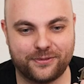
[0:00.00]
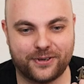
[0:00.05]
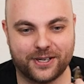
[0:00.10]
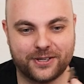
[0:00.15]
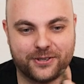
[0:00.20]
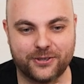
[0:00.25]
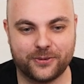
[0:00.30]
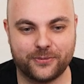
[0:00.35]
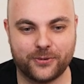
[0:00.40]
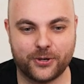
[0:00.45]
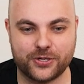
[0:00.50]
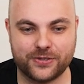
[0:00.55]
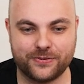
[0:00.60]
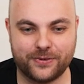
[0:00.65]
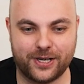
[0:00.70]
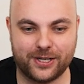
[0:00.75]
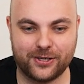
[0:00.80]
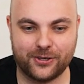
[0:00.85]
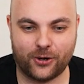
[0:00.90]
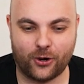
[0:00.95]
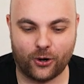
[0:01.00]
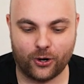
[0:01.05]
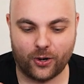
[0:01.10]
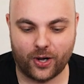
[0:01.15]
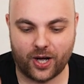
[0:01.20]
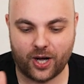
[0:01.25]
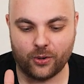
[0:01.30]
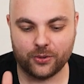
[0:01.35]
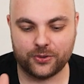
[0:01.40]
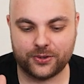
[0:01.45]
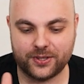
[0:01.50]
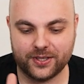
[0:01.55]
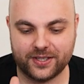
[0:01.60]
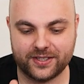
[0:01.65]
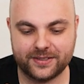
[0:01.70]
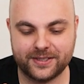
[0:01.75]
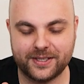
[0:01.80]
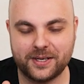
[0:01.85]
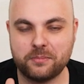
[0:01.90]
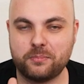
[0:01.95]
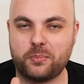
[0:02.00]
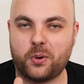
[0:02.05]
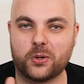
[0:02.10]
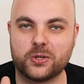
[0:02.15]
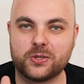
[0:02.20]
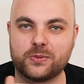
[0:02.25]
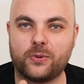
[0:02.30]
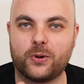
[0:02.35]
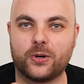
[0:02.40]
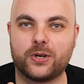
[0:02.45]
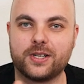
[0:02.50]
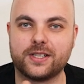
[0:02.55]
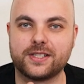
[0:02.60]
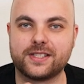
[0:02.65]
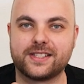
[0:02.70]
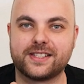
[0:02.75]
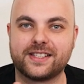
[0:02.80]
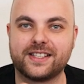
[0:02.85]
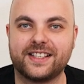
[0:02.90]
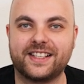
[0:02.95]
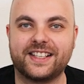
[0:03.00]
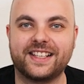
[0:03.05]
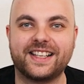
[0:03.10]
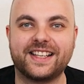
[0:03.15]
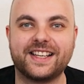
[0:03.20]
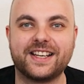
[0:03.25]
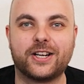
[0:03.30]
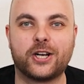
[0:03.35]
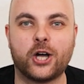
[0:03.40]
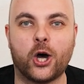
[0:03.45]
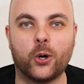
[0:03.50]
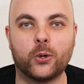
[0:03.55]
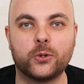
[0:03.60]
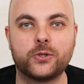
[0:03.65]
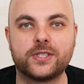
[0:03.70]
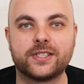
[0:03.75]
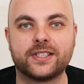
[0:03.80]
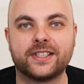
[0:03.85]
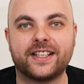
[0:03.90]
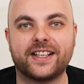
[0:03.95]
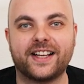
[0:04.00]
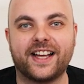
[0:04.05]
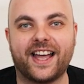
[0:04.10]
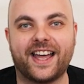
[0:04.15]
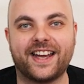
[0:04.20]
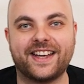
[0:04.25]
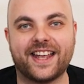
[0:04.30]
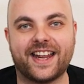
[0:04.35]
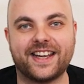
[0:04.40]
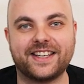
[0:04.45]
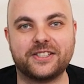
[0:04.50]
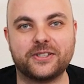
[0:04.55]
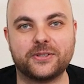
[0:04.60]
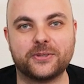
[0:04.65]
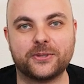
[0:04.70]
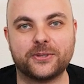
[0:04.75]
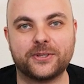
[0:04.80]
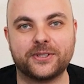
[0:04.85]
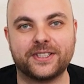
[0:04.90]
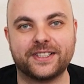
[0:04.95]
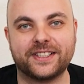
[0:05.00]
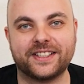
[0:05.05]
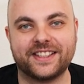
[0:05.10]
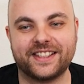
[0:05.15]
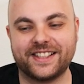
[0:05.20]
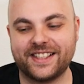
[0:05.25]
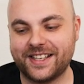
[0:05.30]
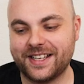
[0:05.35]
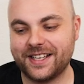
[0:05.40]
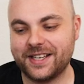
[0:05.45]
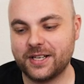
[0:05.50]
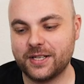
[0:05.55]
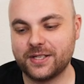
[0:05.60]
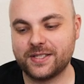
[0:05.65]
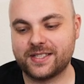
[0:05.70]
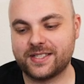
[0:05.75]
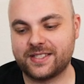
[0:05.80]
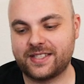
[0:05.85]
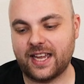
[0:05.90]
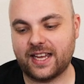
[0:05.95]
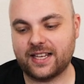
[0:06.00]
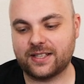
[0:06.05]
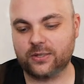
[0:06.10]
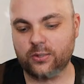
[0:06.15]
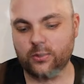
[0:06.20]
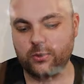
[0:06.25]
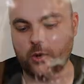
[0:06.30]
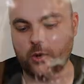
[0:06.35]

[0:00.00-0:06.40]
fun conversion where you hollow out the Poxwalker's coat, and then you stick 2